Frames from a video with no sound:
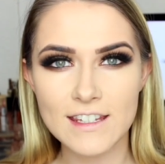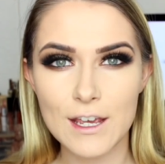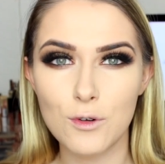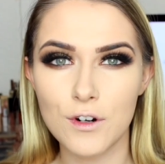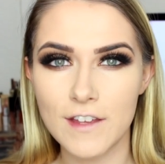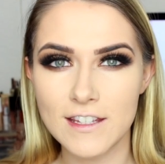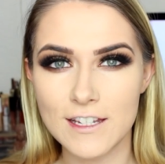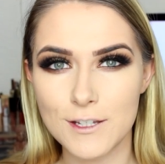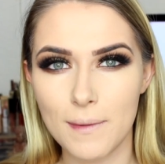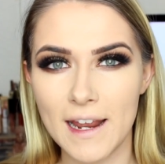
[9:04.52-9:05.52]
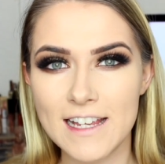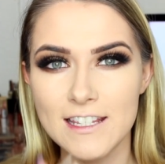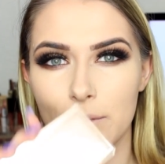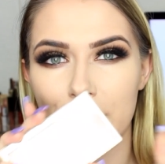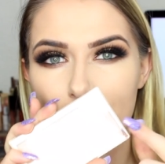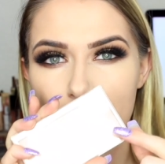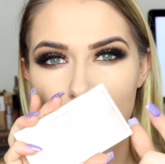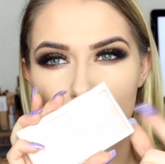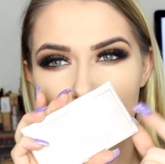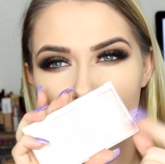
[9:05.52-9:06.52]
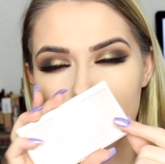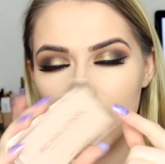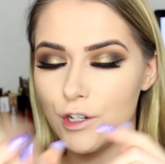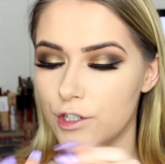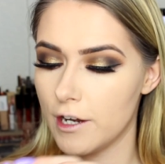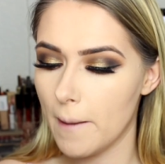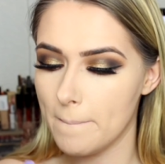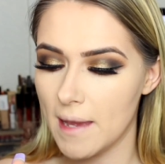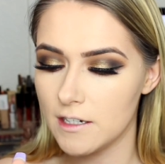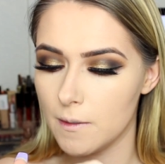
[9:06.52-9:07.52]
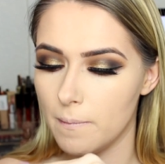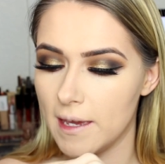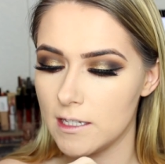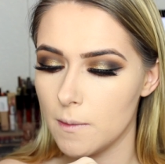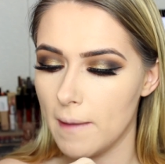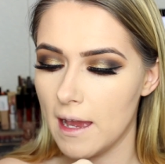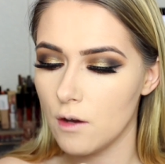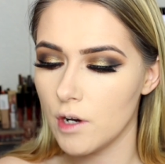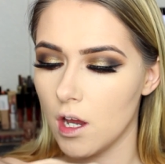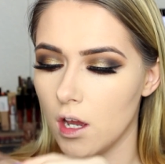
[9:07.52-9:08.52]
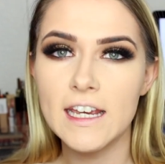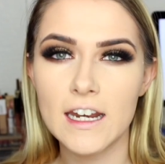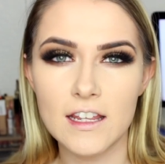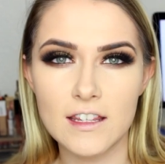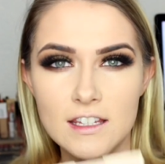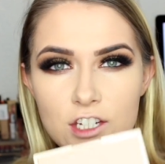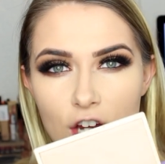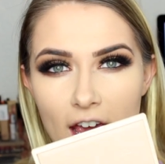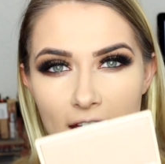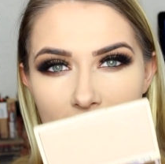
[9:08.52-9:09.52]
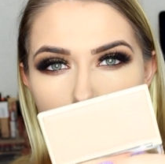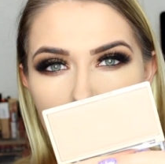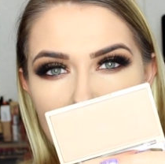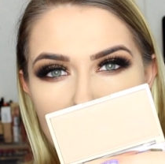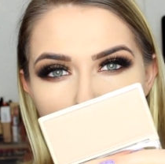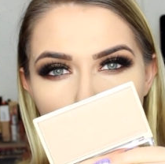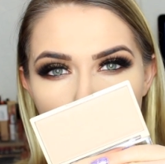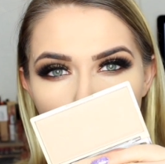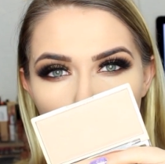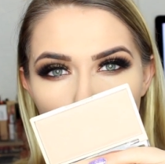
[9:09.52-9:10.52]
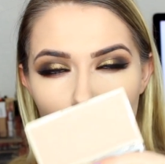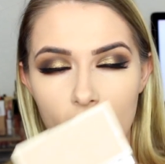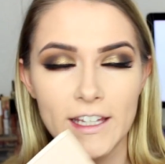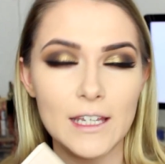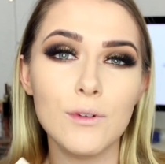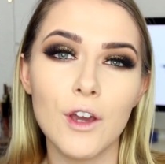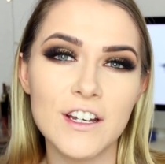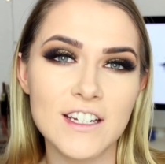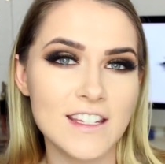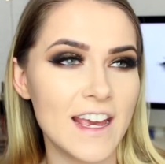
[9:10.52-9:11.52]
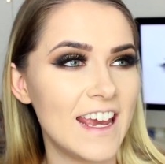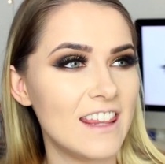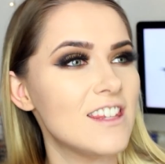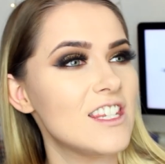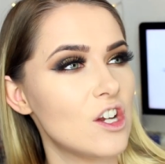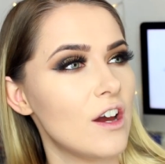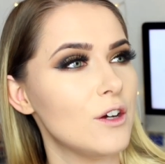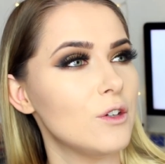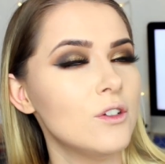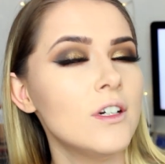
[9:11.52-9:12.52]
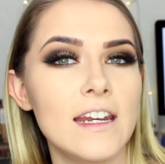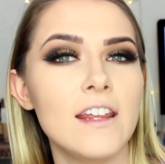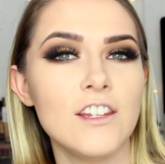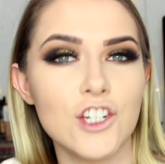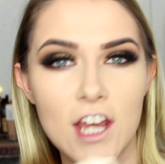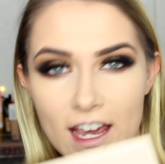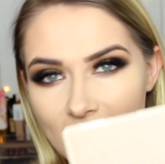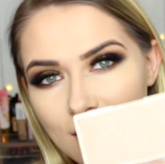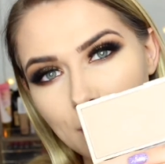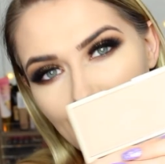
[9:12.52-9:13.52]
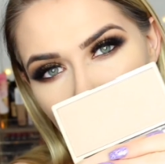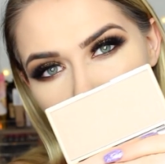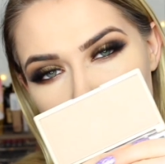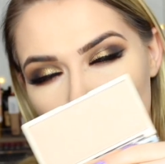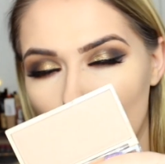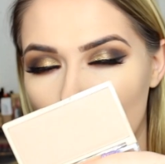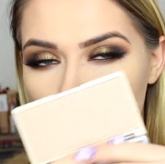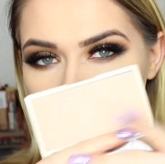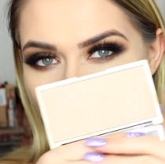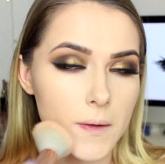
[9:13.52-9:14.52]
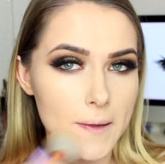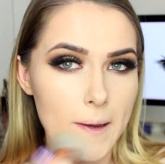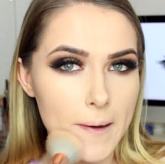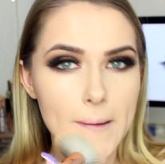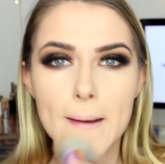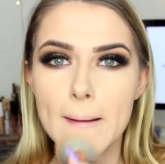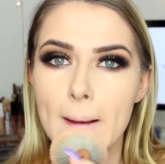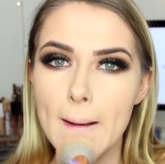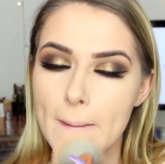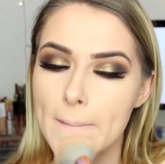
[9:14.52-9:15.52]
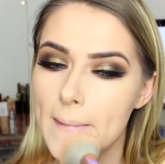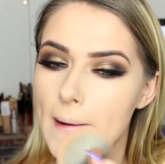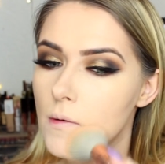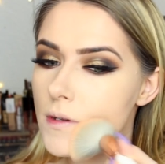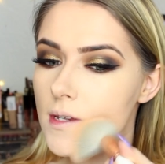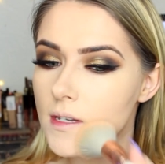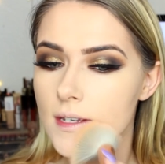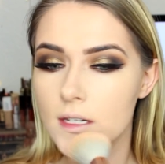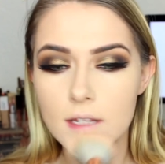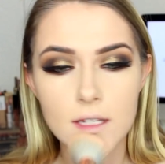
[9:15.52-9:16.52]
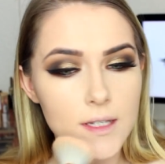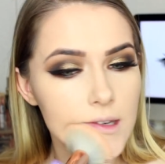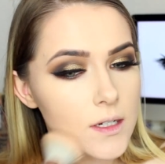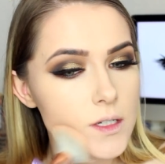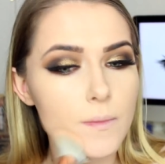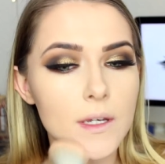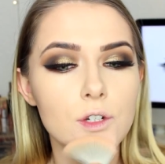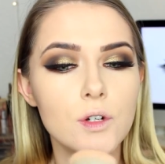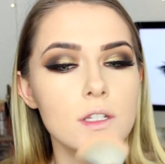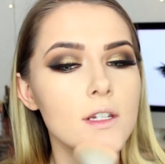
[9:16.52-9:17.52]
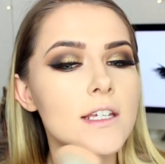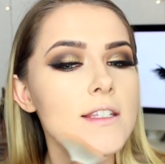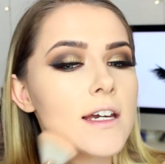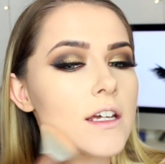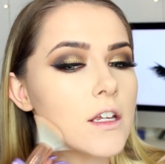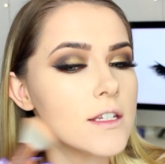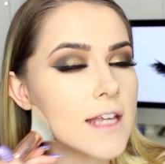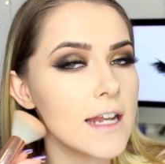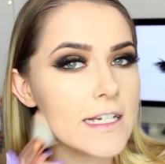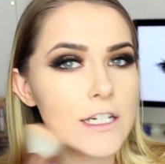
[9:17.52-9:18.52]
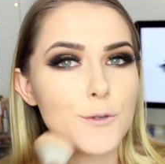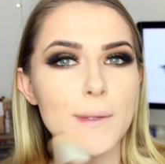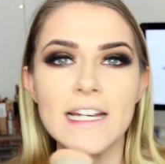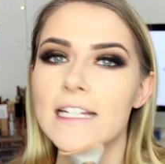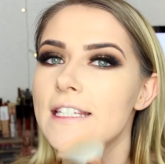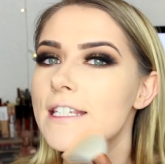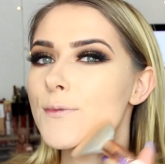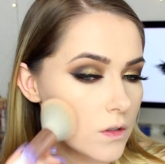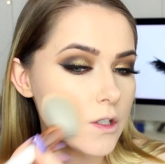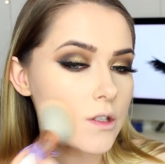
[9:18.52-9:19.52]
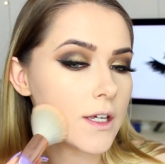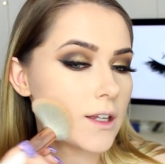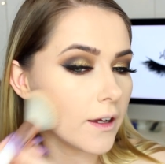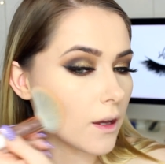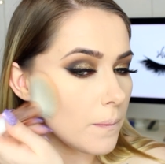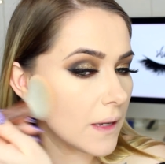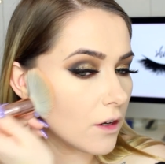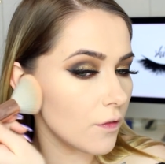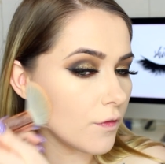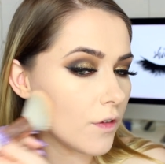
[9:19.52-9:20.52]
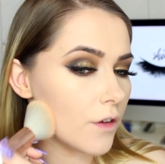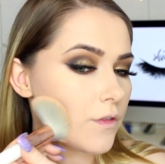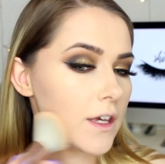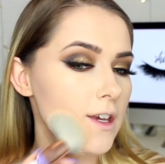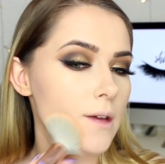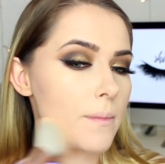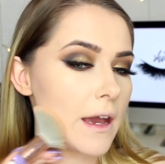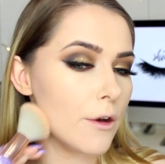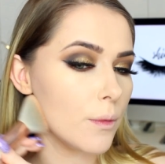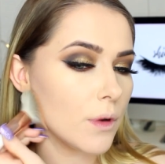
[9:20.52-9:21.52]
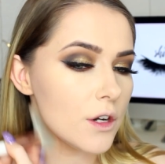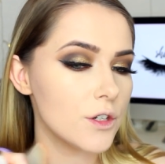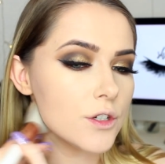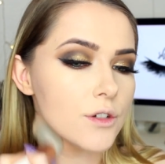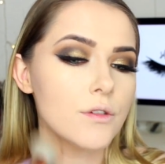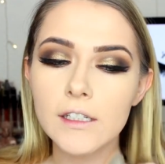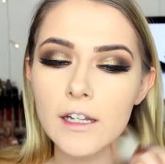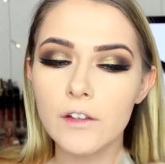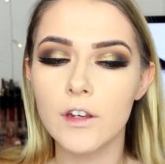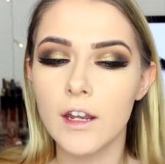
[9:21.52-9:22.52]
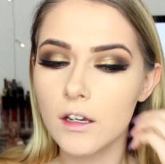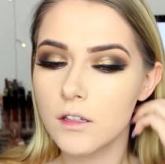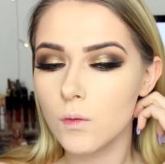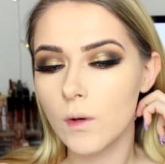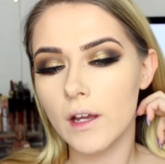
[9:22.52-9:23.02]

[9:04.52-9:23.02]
to set all of this into place, I'm going to go in with my Revolution Matte Base Powder in the shade P4. I keep going to say in the style, in the shade P4. I'm just going to pounce this into the skin to make sure it's nice and set into place. Just using like a big fluffy powder brush down the neck as